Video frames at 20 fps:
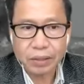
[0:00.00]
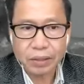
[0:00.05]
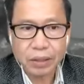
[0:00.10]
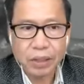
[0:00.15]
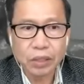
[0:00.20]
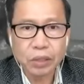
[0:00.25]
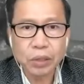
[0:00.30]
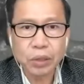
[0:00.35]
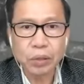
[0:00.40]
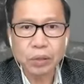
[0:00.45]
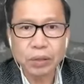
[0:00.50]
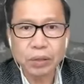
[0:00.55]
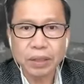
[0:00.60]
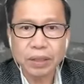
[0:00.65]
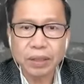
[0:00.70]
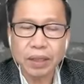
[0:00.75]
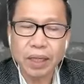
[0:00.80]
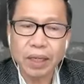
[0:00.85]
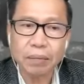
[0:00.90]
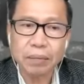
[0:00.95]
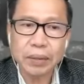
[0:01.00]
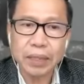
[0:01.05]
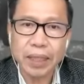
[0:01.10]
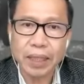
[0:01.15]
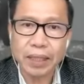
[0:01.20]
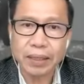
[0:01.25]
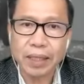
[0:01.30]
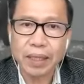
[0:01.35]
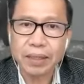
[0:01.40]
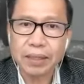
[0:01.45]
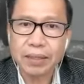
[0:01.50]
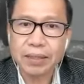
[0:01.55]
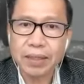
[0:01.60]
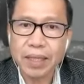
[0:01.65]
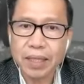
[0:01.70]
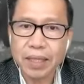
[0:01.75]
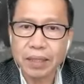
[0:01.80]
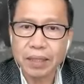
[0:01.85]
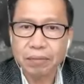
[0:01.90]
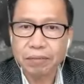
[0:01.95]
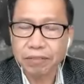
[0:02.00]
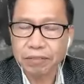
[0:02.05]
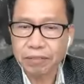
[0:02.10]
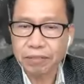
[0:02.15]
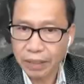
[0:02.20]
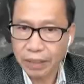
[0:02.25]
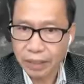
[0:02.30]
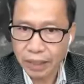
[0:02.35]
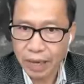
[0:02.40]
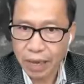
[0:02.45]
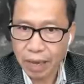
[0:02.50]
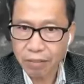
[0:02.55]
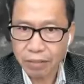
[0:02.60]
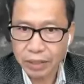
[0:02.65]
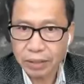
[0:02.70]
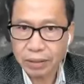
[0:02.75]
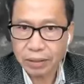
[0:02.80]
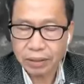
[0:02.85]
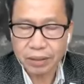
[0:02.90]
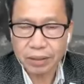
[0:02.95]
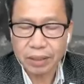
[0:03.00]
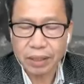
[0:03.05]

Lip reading: ensuring the habitat are safe haven